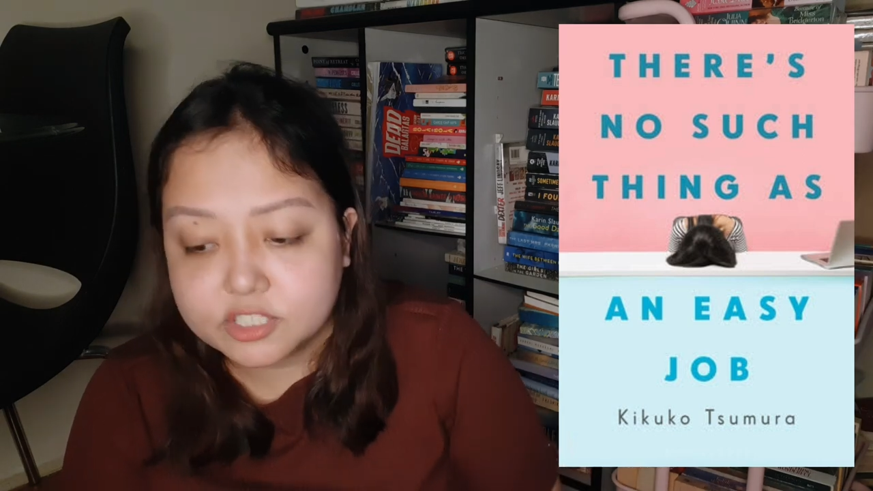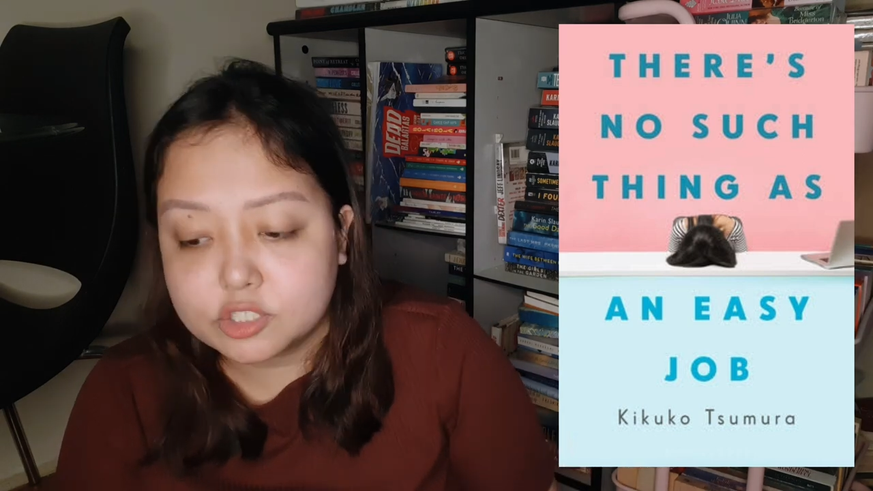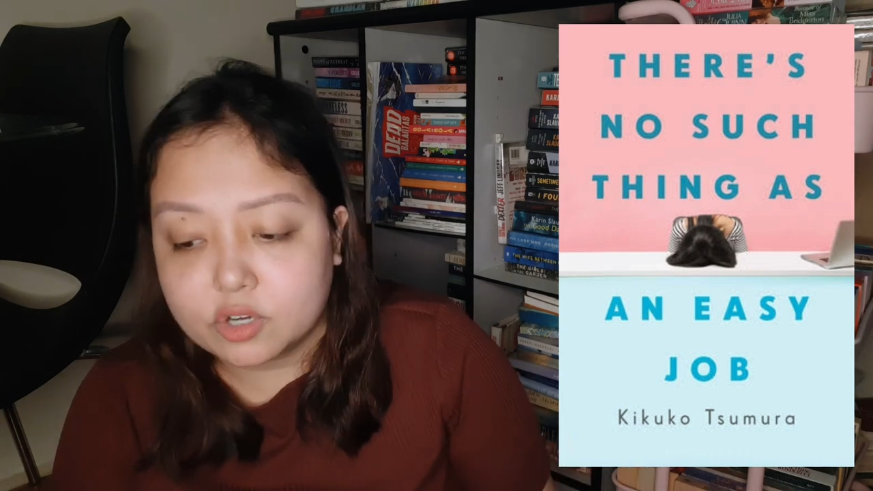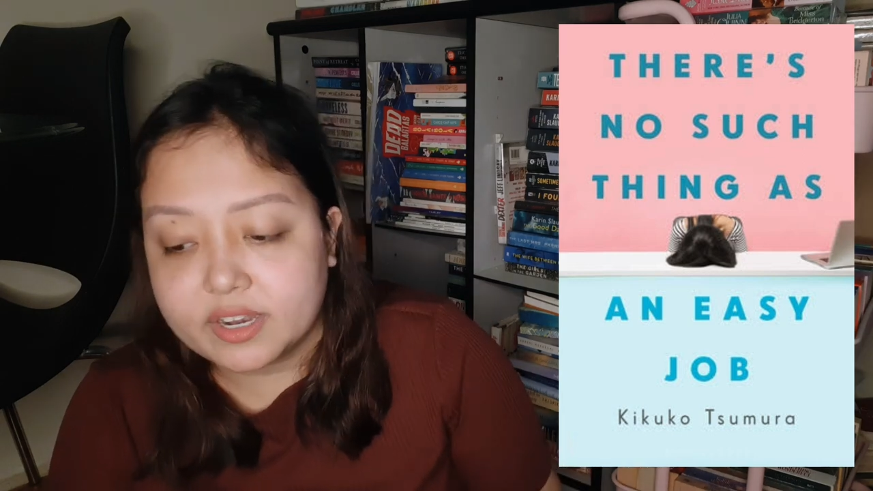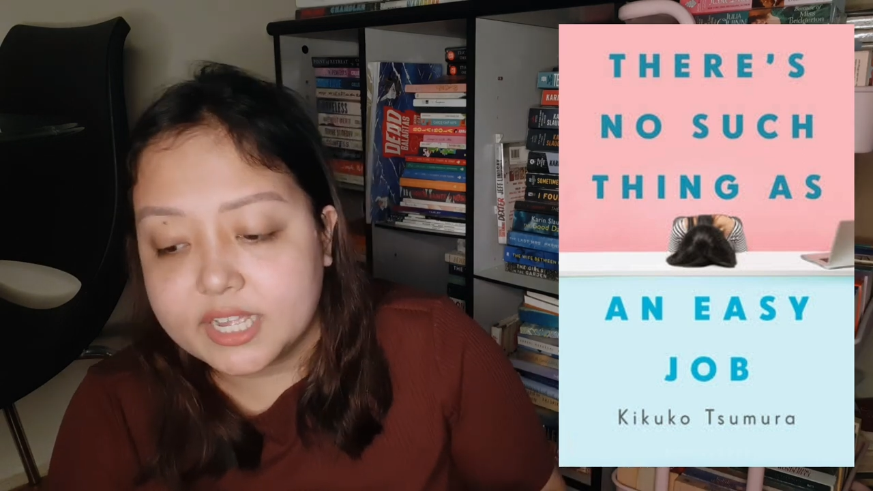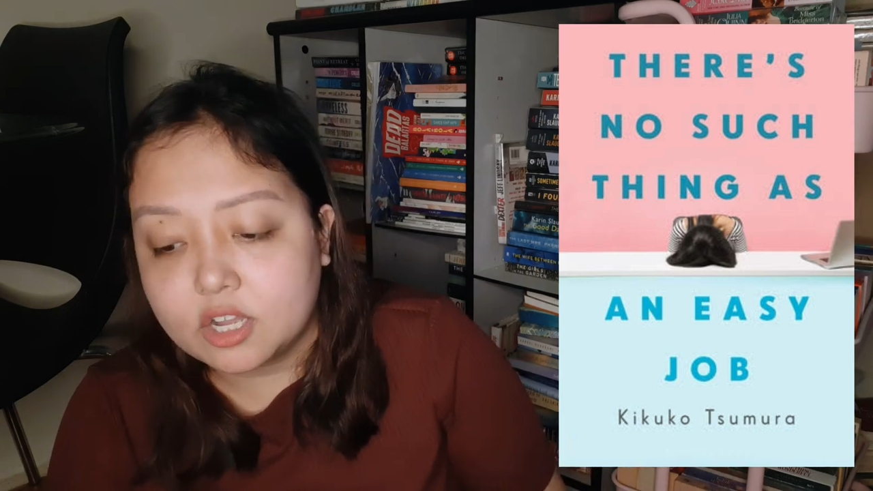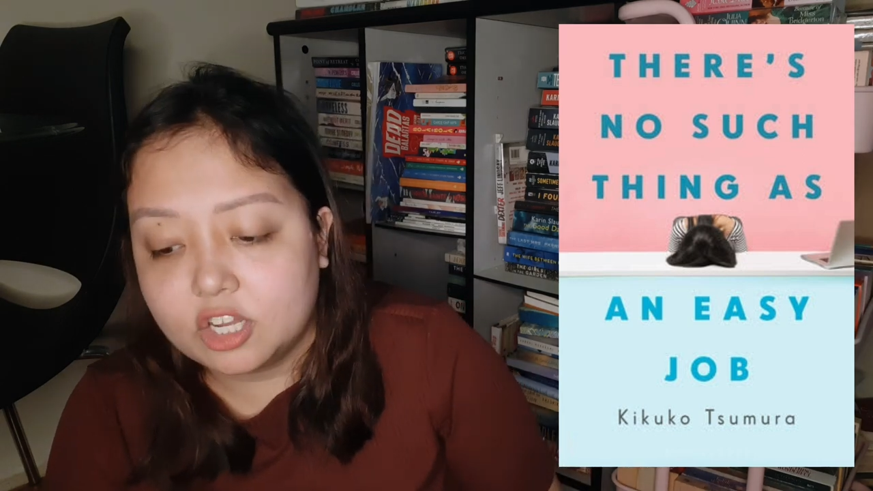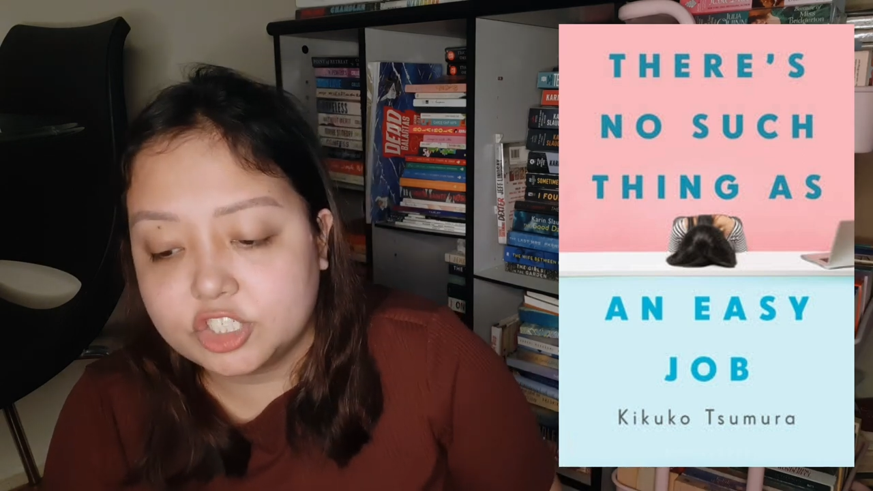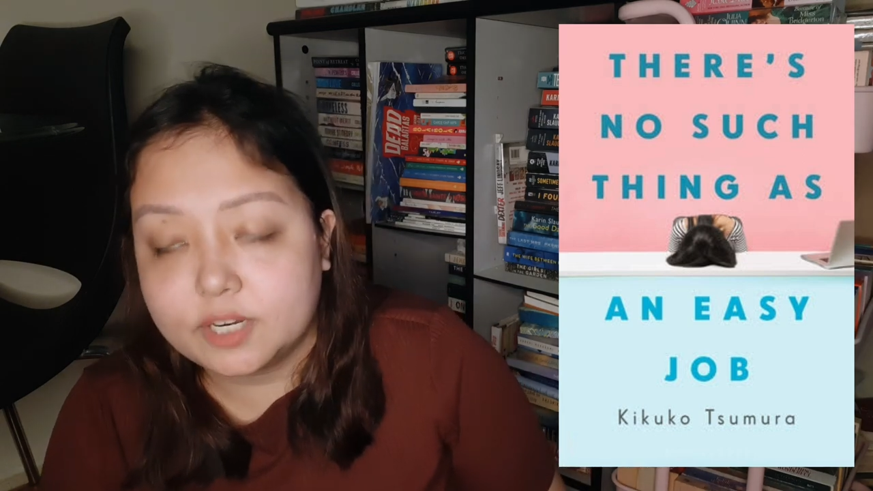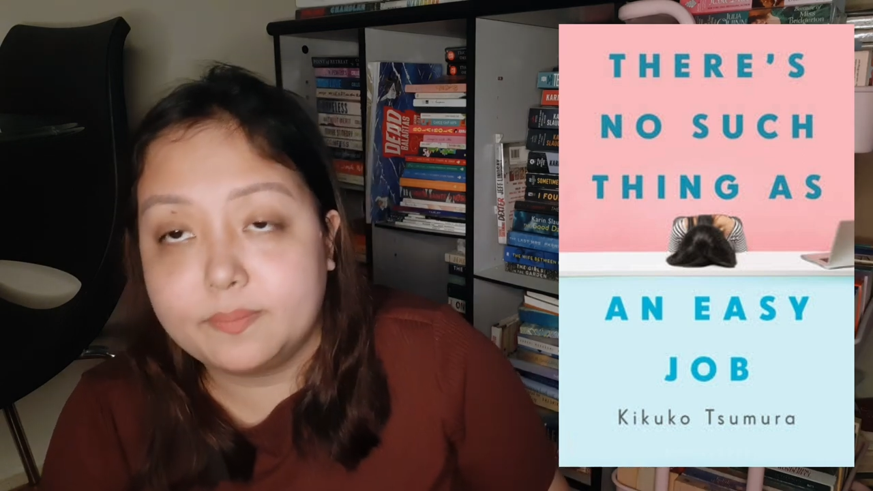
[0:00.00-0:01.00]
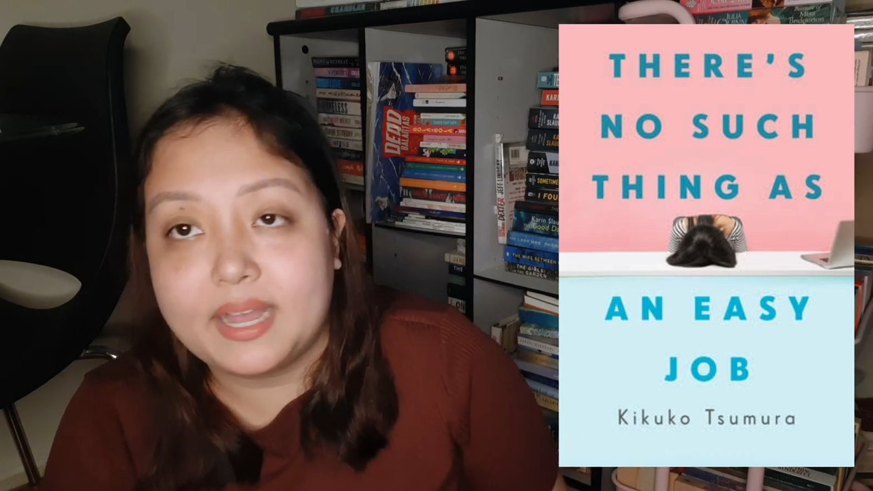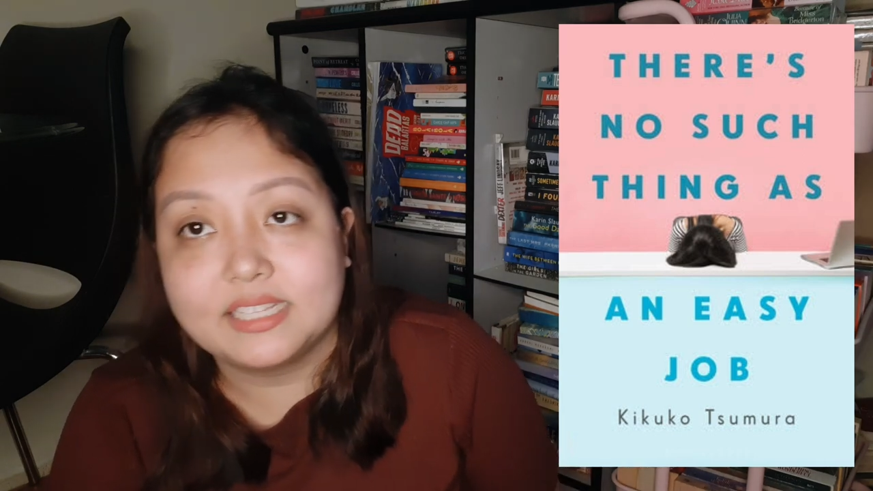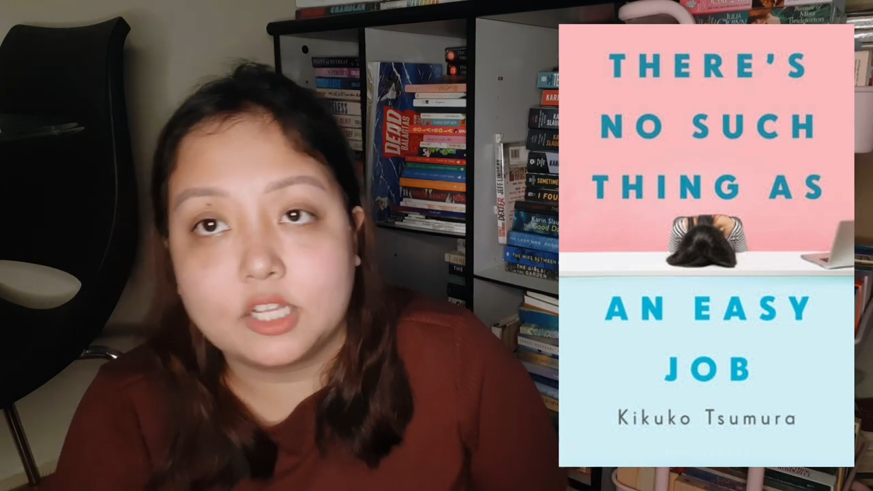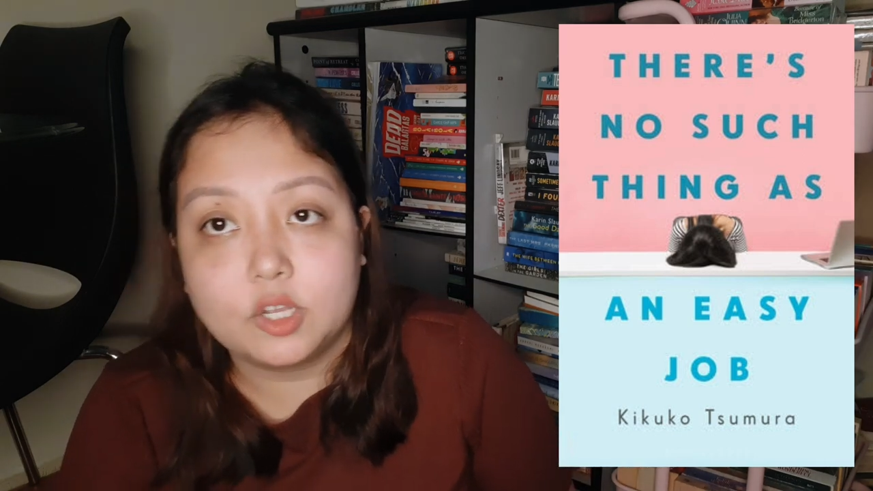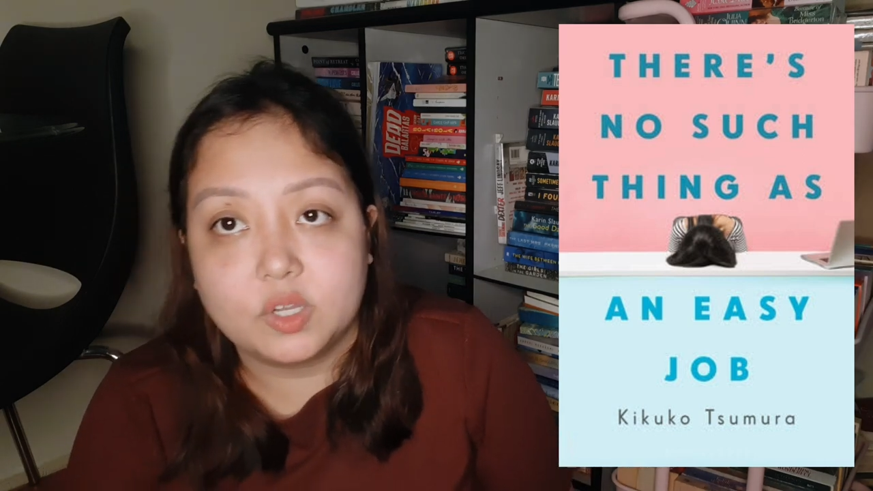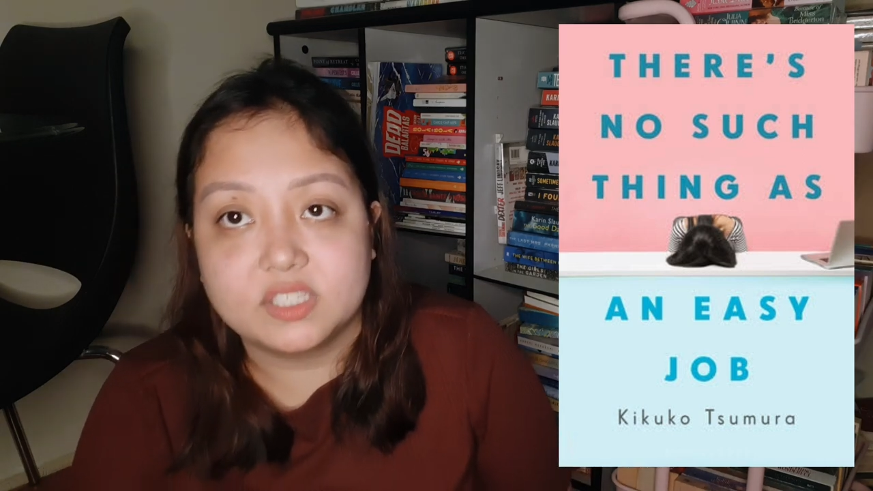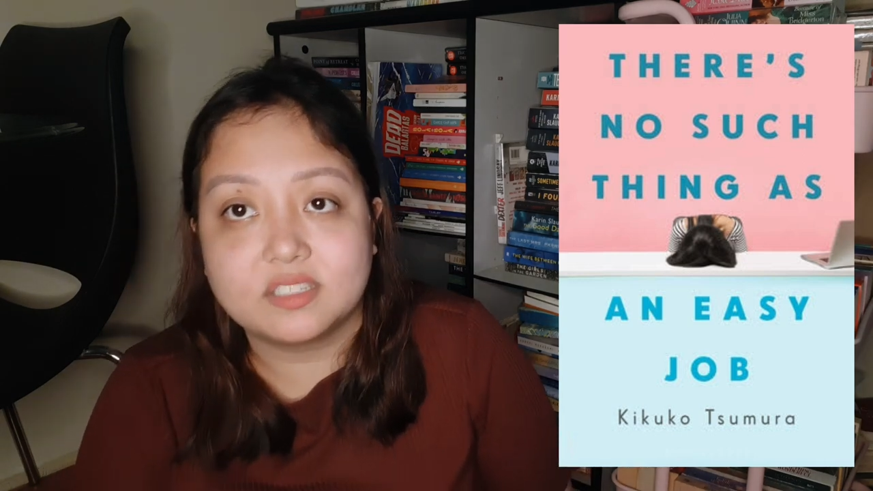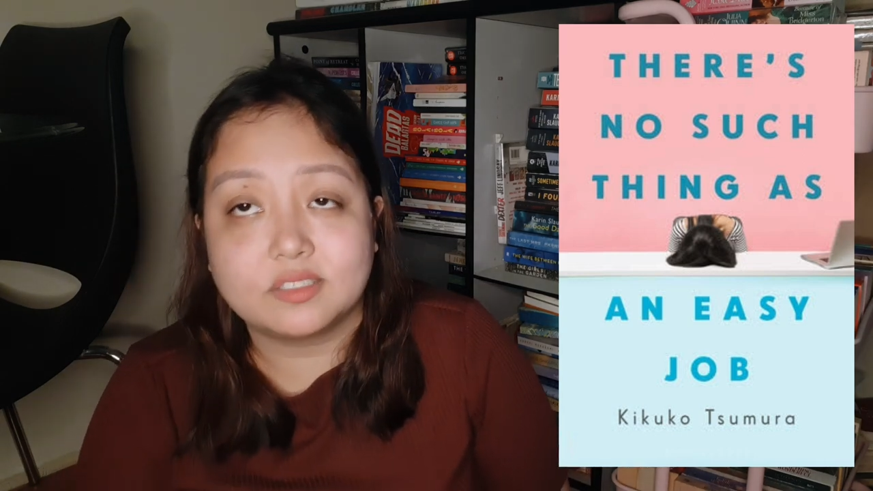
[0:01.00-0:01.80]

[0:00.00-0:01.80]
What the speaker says: storing contraband goods.